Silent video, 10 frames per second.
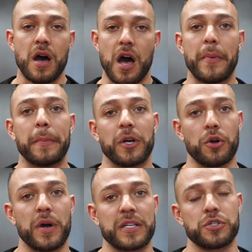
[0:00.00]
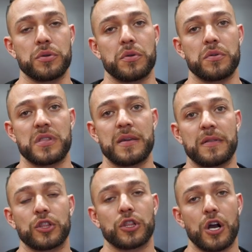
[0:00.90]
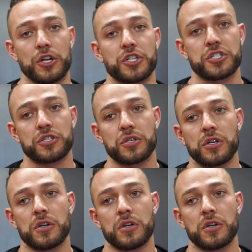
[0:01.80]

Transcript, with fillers: Um, I'm gonna go out to the largest,